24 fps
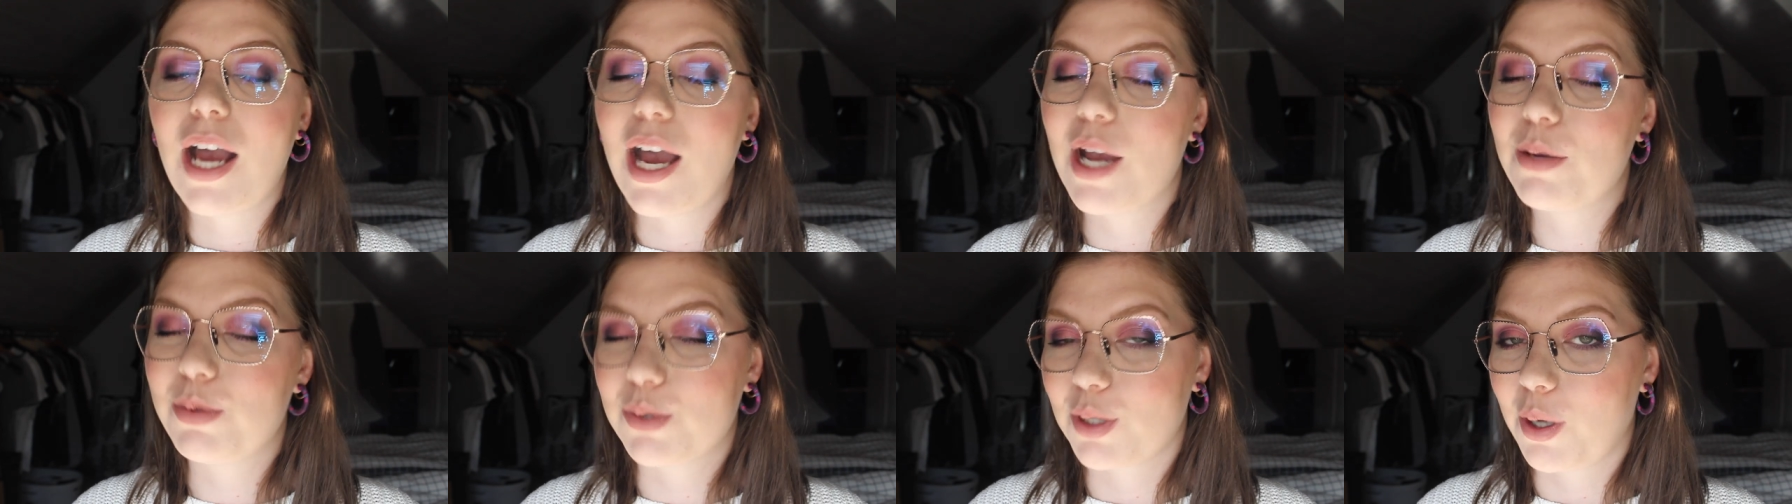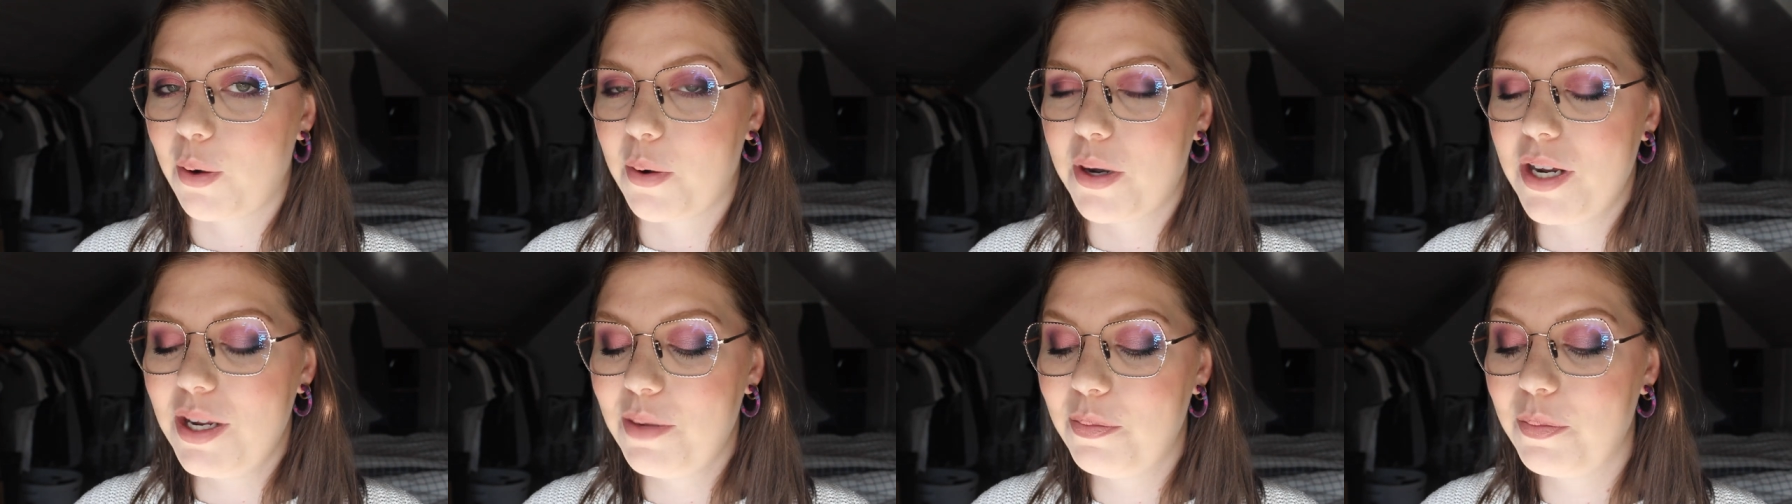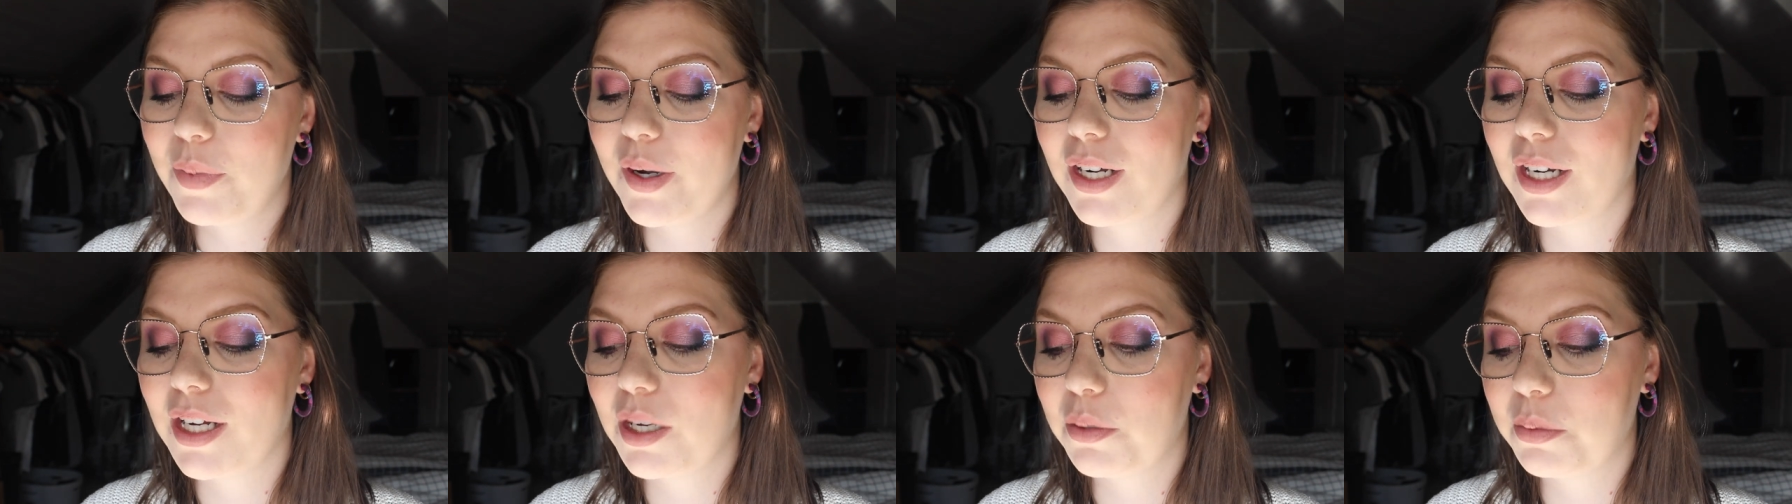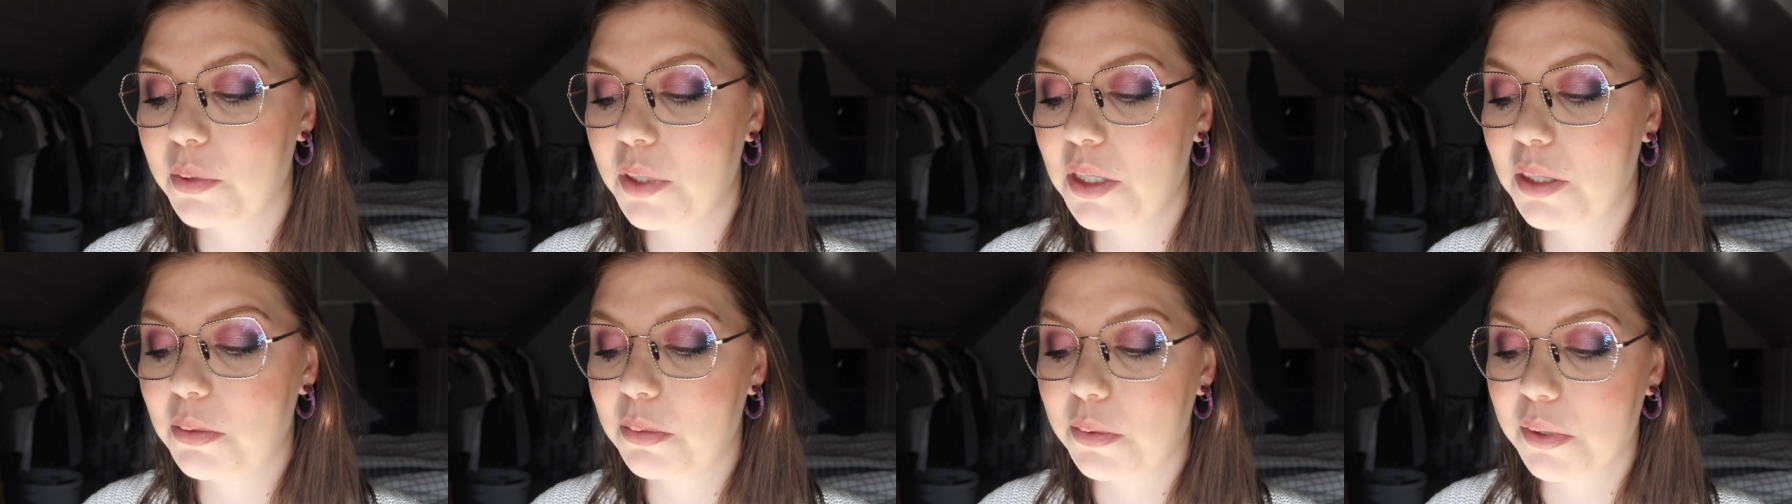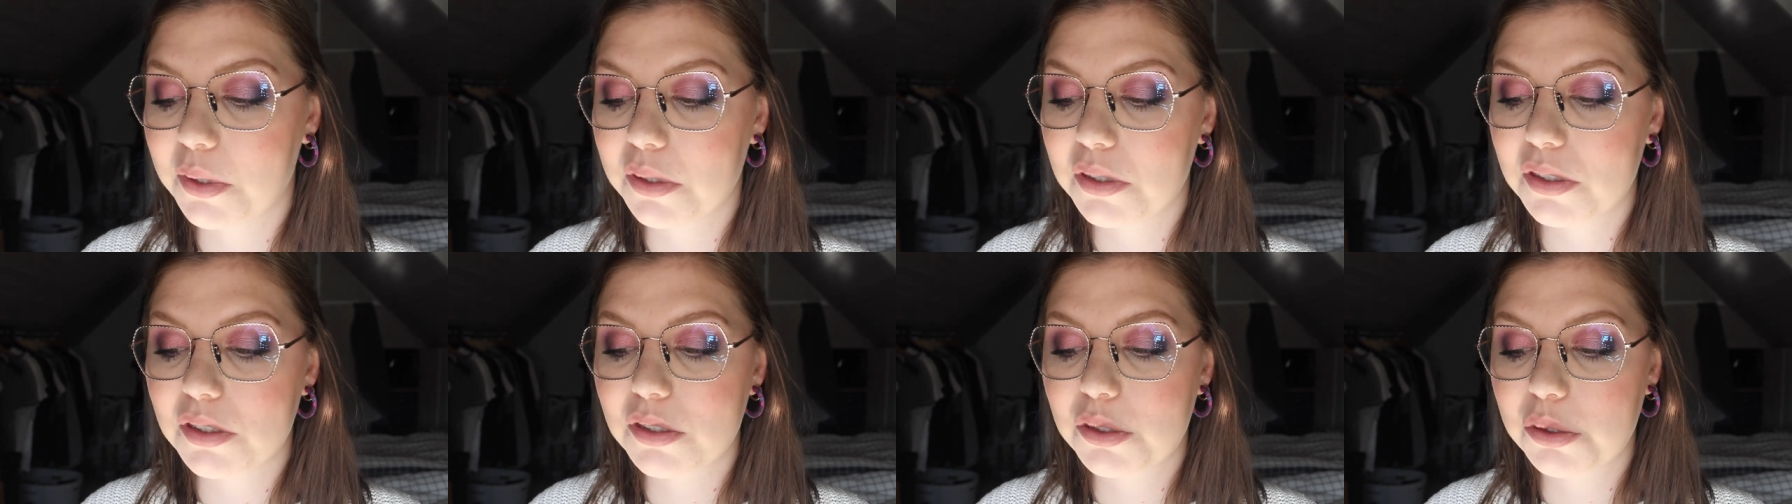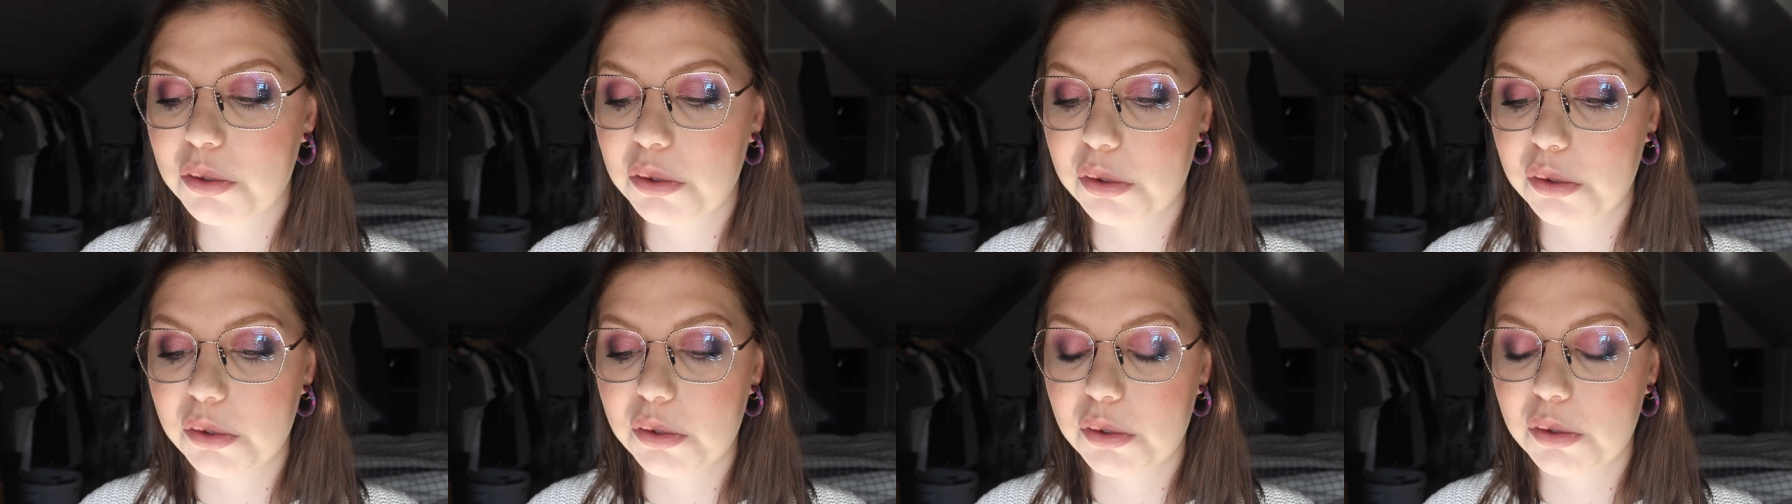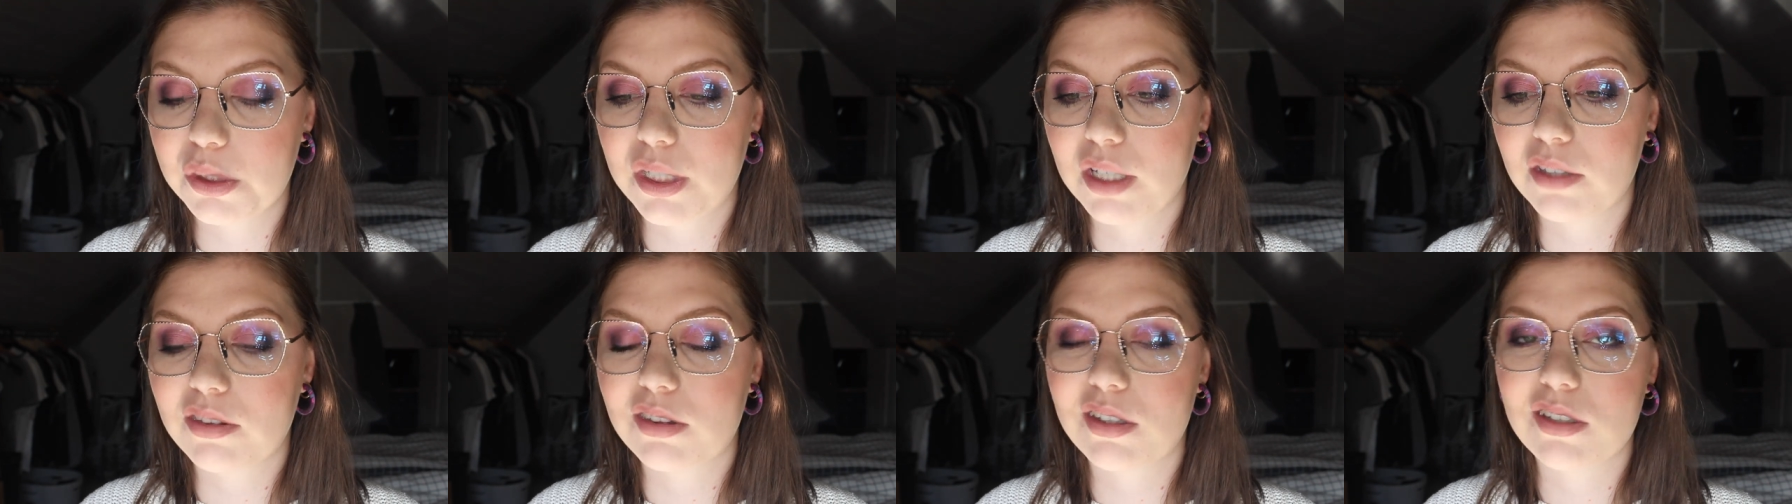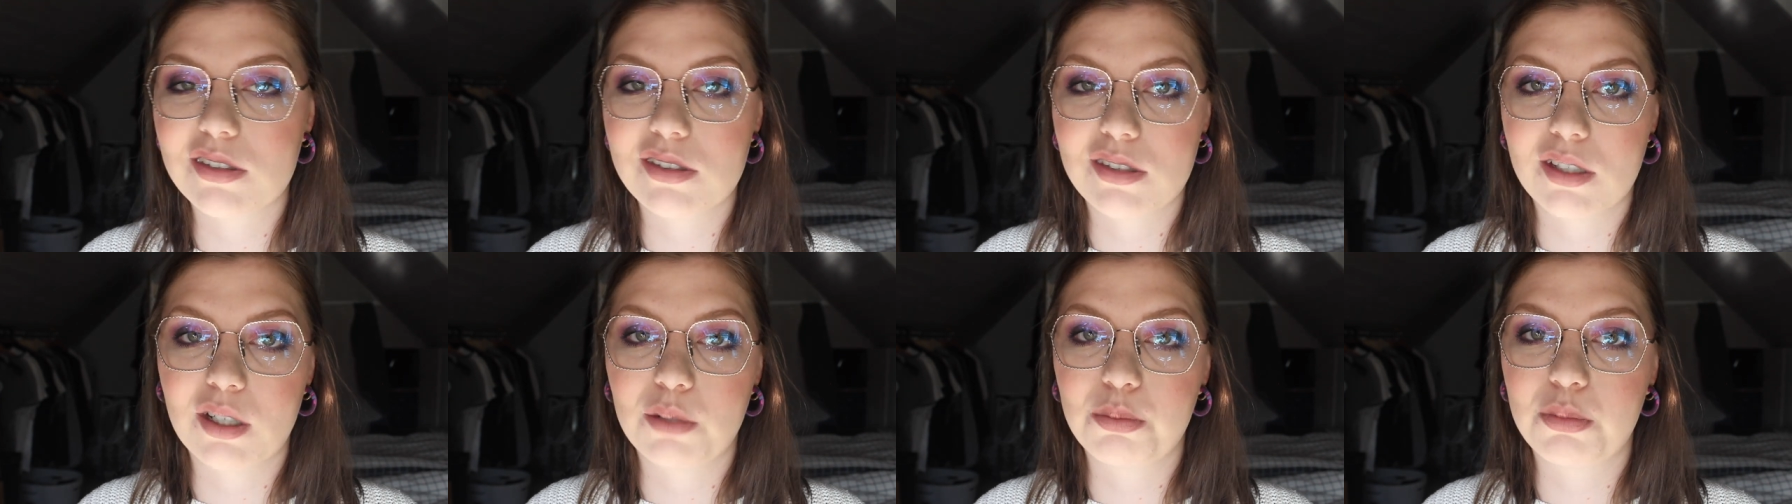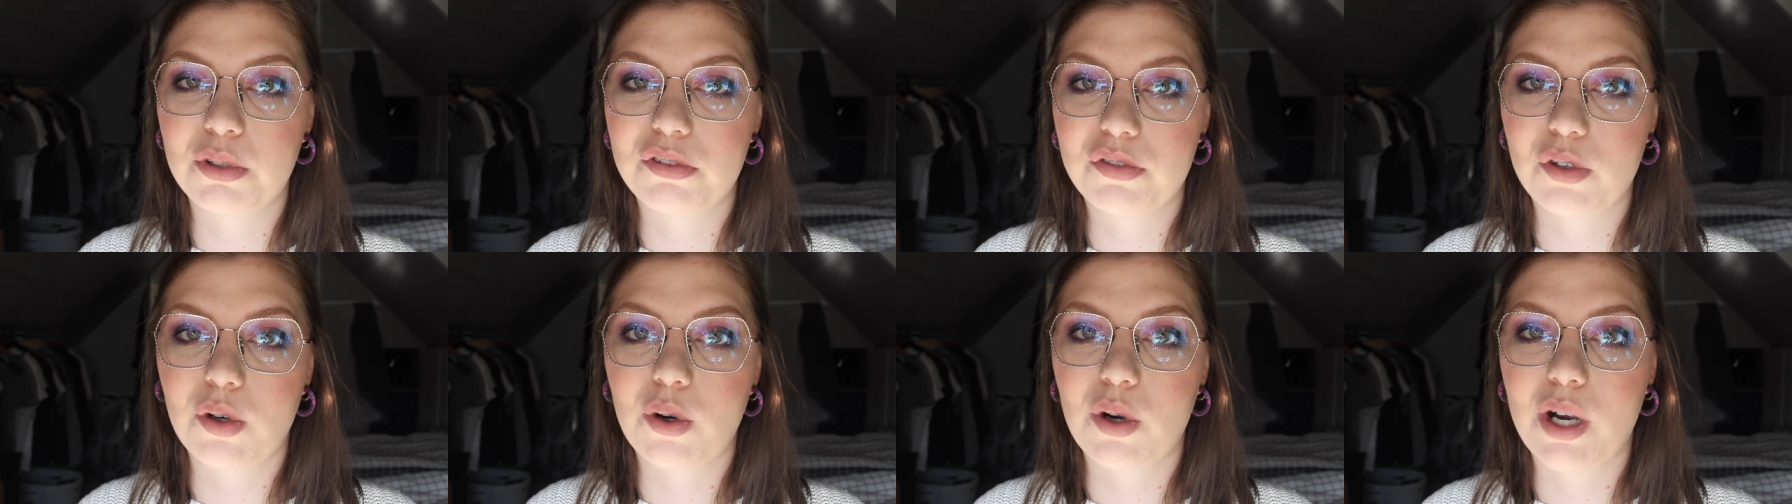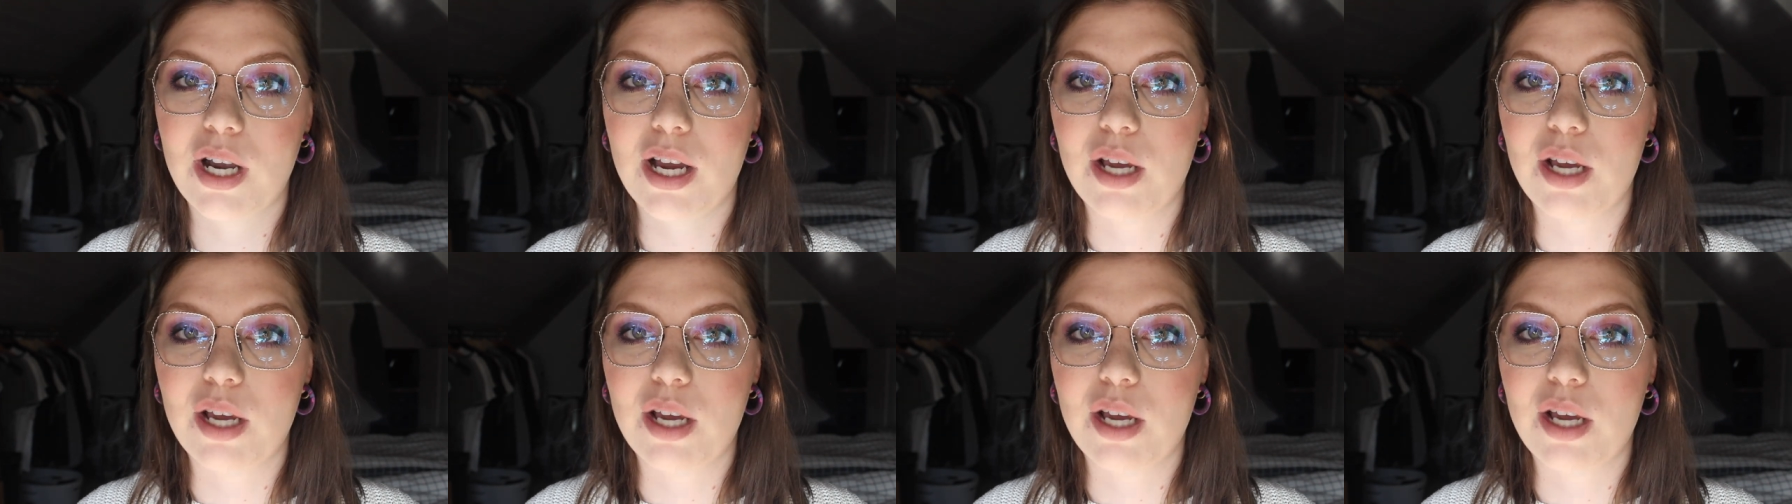I'm sorry, but I really wanted to get this done before